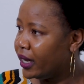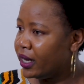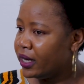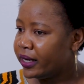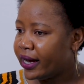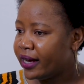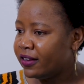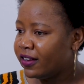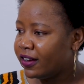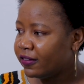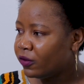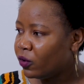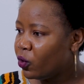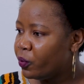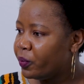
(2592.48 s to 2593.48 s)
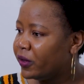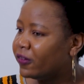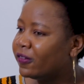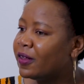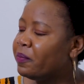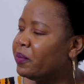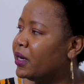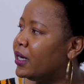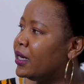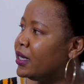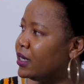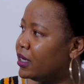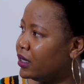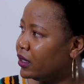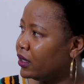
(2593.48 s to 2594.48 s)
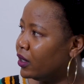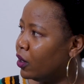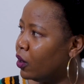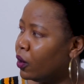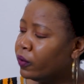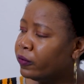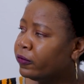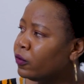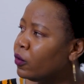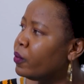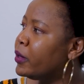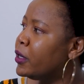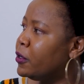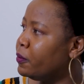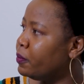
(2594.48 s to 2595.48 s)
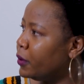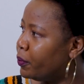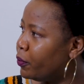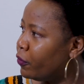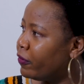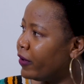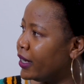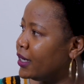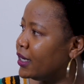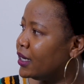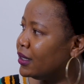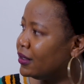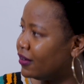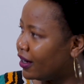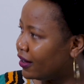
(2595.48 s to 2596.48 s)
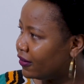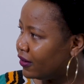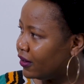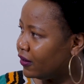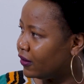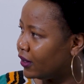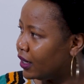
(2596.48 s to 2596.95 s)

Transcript: And I just hope it's the beginning of so many people finding justice.